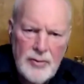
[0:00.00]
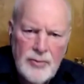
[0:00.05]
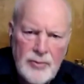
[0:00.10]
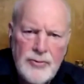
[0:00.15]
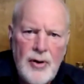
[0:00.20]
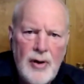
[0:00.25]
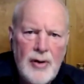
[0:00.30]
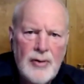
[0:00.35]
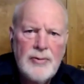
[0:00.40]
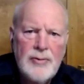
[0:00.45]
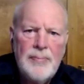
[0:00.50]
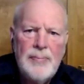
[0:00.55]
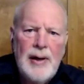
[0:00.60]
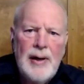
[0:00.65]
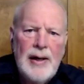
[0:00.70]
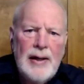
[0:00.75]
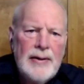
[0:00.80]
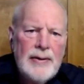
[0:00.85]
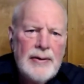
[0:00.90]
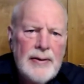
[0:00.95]
talked
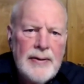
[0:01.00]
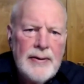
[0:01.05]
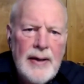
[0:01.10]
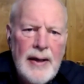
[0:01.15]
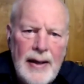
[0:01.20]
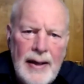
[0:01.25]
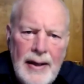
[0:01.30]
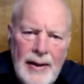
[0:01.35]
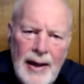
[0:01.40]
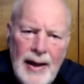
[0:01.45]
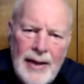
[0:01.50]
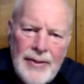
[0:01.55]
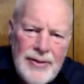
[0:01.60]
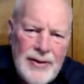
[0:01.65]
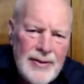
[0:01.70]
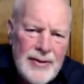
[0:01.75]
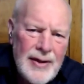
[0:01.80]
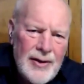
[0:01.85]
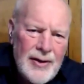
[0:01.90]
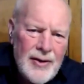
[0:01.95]
about, I
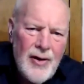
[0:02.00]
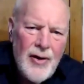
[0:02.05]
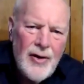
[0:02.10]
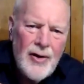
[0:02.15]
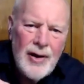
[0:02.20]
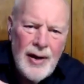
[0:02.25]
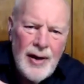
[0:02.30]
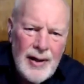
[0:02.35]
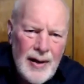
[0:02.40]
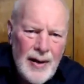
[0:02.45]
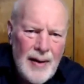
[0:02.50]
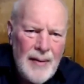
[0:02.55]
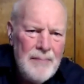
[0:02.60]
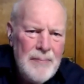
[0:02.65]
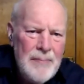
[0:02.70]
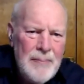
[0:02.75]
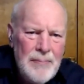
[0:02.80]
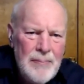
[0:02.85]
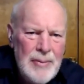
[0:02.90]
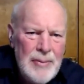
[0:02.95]
think they call it like
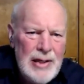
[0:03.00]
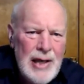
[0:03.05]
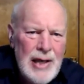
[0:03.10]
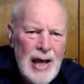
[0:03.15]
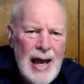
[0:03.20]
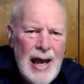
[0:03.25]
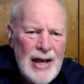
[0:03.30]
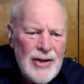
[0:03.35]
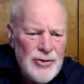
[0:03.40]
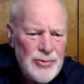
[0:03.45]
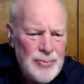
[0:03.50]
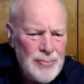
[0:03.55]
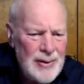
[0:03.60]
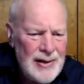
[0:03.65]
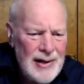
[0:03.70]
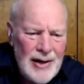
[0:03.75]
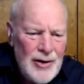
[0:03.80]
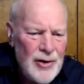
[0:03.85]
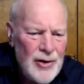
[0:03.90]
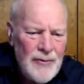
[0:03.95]
miasma.
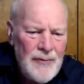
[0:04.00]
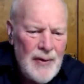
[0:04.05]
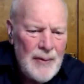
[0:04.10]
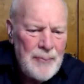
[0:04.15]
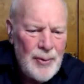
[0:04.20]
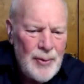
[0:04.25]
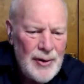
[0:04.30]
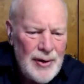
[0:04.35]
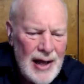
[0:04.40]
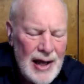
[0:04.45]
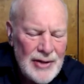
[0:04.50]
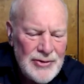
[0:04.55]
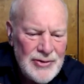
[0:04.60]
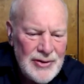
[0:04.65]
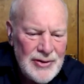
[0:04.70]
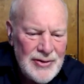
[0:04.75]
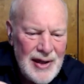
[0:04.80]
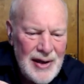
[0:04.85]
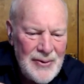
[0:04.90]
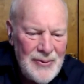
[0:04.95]
I don't know if I'm
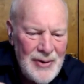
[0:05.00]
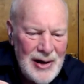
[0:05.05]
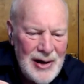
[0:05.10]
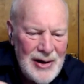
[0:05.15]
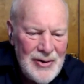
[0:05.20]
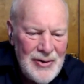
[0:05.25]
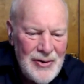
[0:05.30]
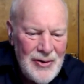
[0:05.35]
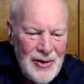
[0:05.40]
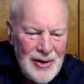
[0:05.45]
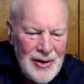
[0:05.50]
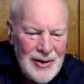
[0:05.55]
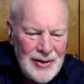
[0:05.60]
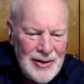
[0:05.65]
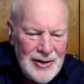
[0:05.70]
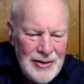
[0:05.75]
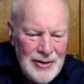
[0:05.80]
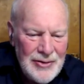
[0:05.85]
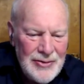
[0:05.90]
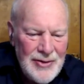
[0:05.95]
pronouncing that right or not. Can
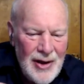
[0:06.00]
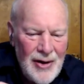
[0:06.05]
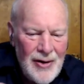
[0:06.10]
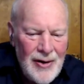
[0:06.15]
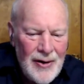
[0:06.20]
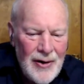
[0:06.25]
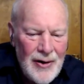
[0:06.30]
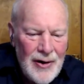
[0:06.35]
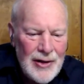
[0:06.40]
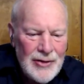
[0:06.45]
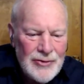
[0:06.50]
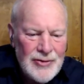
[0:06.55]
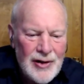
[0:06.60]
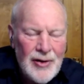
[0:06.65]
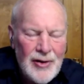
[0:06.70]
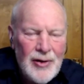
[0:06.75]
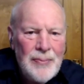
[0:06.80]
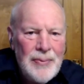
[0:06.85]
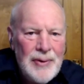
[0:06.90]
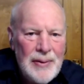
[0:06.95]
you tell our audience a
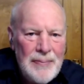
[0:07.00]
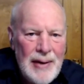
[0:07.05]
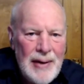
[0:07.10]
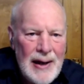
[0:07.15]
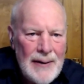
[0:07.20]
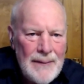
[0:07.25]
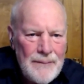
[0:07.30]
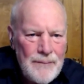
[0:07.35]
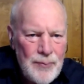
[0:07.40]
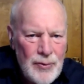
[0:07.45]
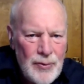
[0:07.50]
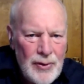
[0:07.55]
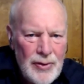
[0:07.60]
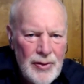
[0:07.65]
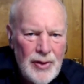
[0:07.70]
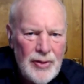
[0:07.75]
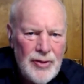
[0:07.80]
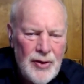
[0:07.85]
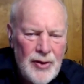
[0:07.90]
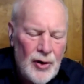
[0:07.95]
little bit about
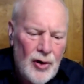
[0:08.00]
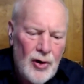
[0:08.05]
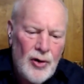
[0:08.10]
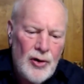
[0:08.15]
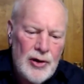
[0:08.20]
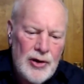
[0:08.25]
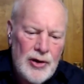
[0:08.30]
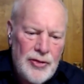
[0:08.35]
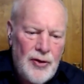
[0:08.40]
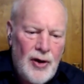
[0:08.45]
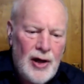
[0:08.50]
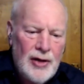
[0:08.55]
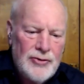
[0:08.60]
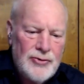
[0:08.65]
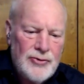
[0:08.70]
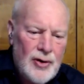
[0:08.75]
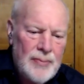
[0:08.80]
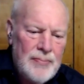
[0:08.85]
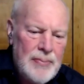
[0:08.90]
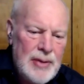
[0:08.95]
the early thoughts
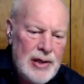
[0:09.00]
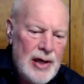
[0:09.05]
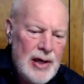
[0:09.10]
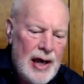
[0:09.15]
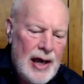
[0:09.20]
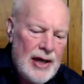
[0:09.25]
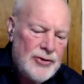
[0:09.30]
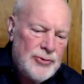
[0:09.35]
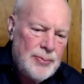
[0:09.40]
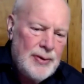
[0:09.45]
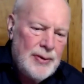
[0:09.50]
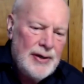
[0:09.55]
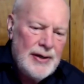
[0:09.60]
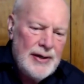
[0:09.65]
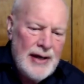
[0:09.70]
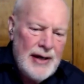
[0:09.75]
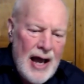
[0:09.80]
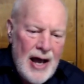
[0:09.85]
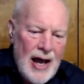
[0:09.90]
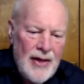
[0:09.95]
on miasma and
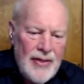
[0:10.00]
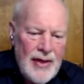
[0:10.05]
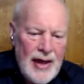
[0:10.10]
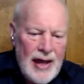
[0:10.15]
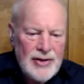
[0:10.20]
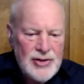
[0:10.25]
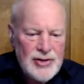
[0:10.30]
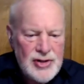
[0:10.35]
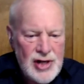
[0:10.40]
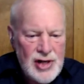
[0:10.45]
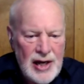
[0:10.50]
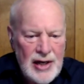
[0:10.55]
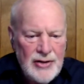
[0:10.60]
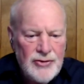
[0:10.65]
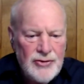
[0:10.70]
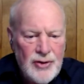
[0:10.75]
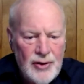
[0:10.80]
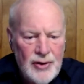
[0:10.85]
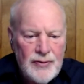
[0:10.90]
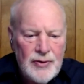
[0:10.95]
how that
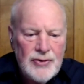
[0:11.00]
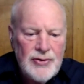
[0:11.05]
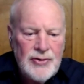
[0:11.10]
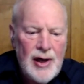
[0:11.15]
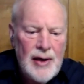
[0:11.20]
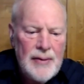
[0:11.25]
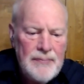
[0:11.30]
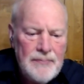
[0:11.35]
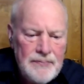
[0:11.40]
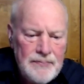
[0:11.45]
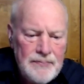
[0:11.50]
changed over time?